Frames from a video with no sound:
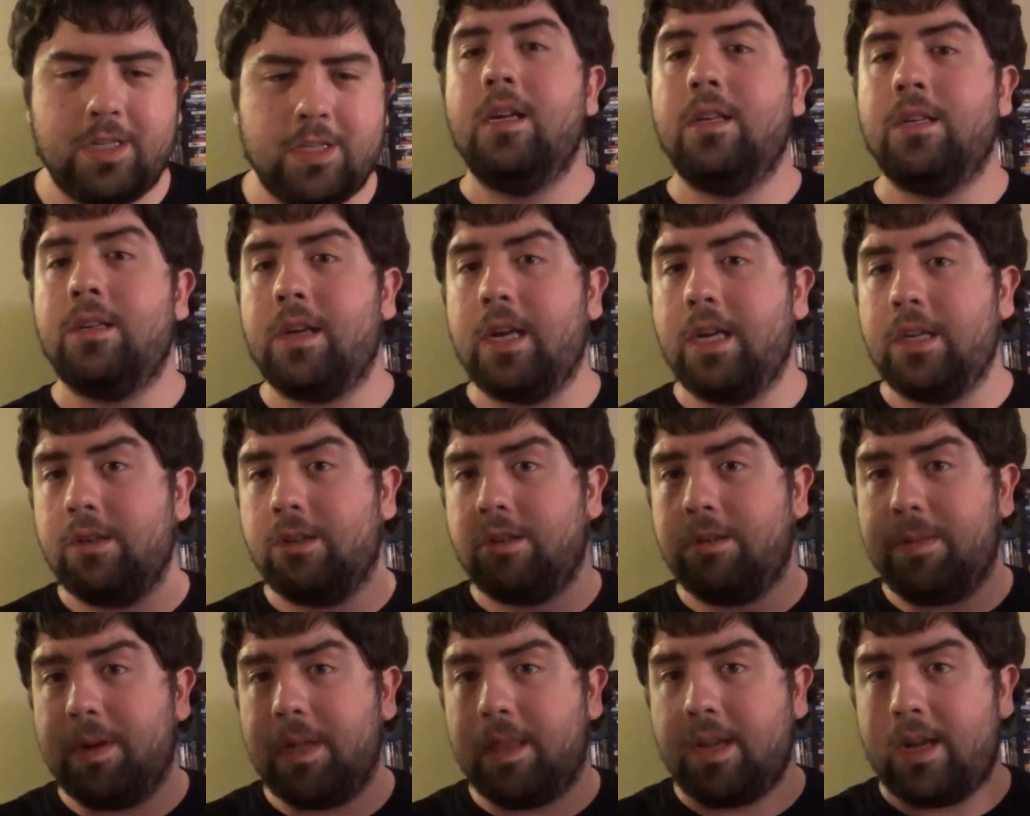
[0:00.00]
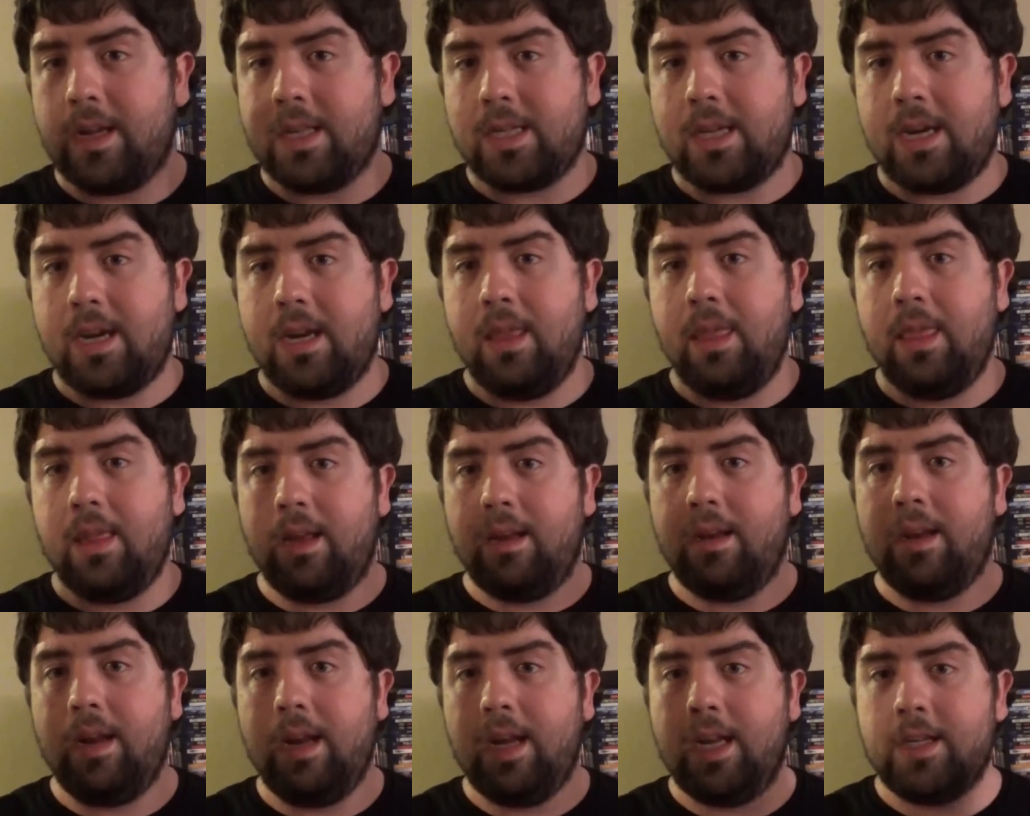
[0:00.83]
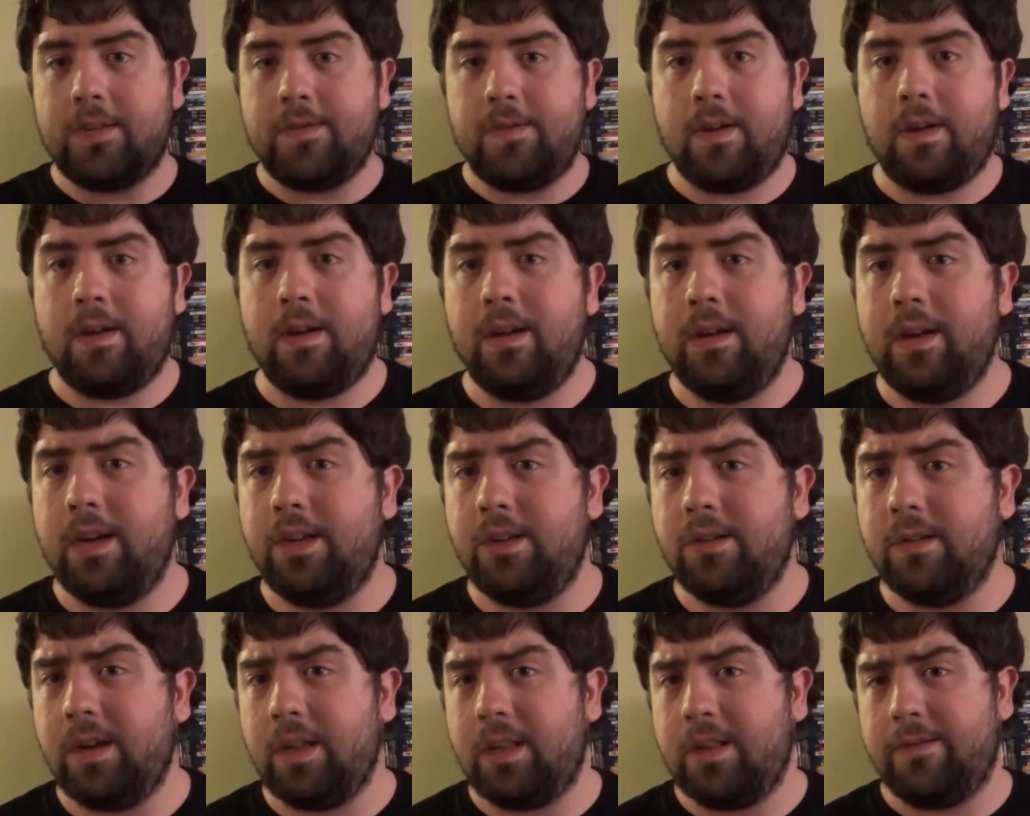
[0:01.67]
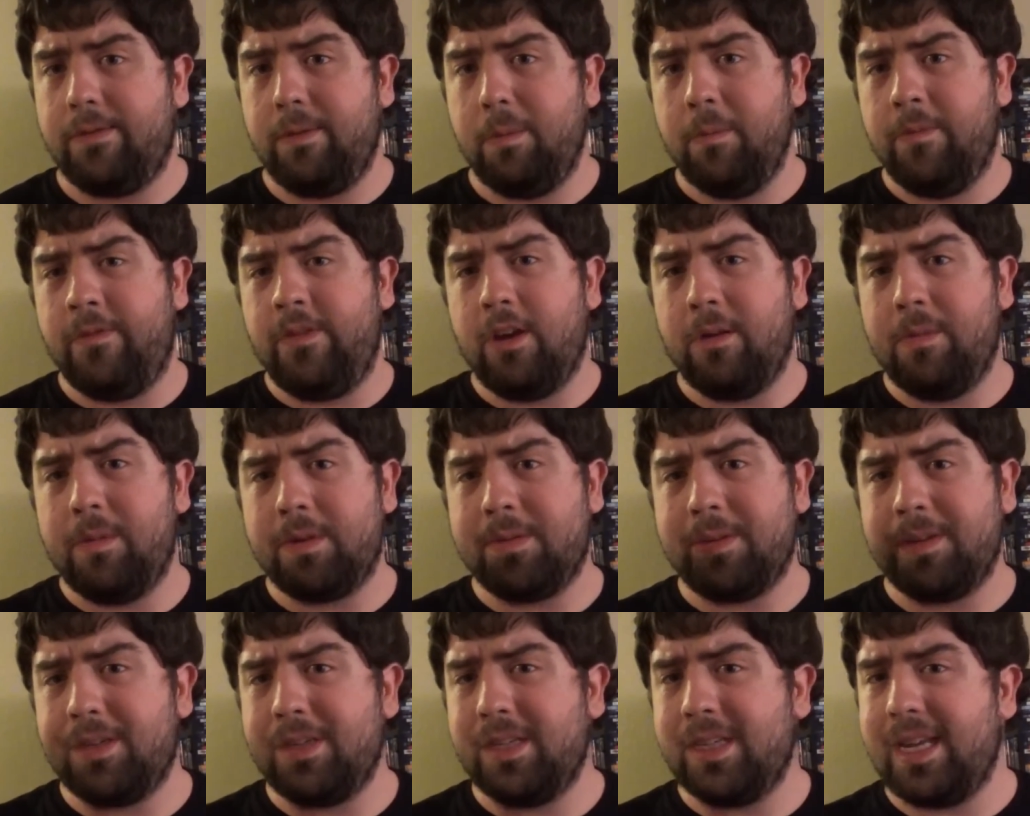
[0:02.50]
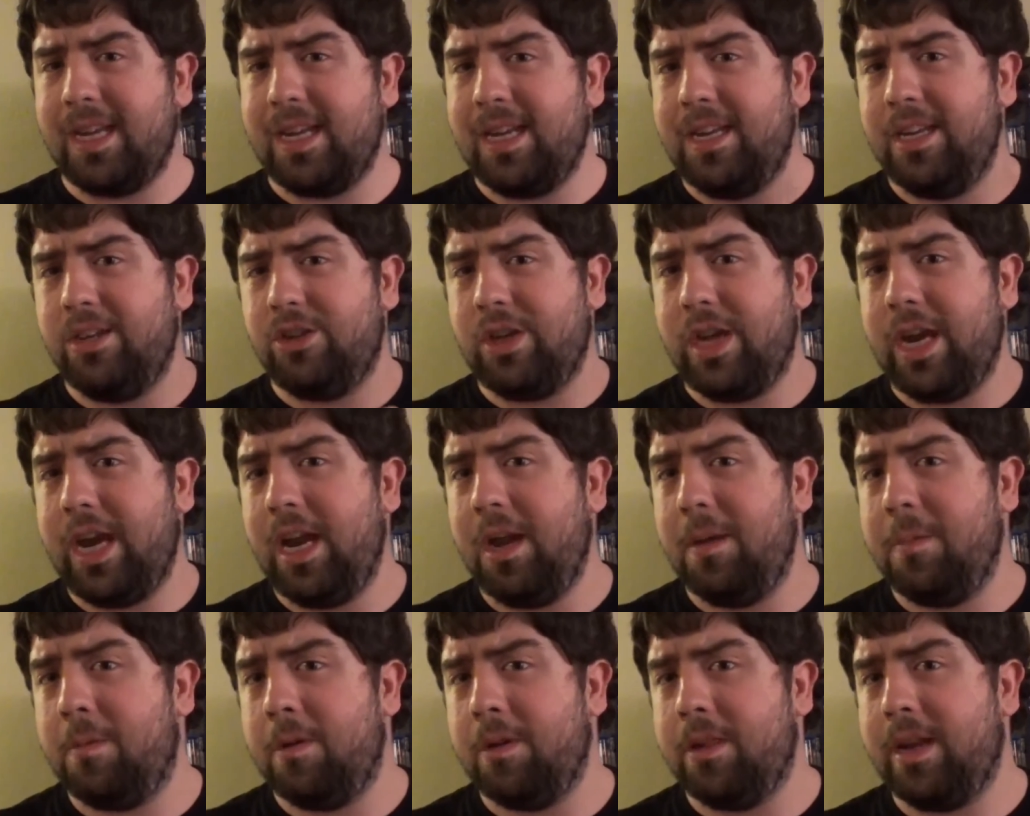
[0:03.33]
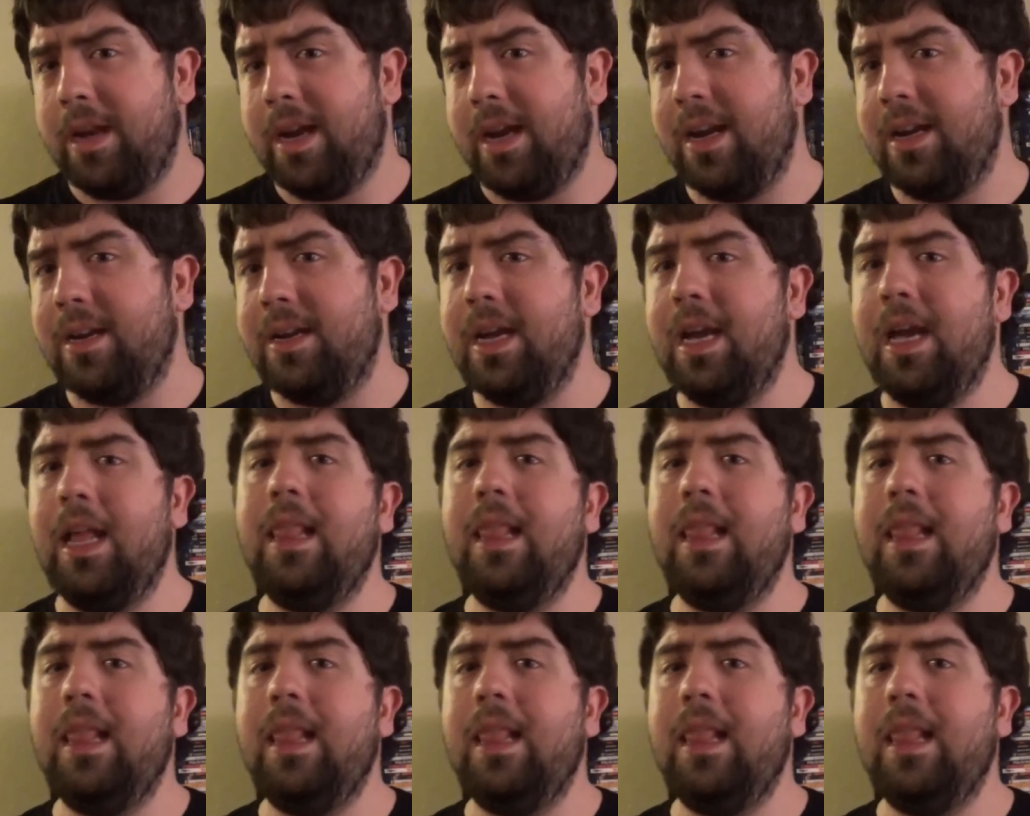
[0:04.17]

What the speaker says: So guys, those are my thoughts on London Has Fallen. Did you like the film as much as I did? Did you hate it more than I did?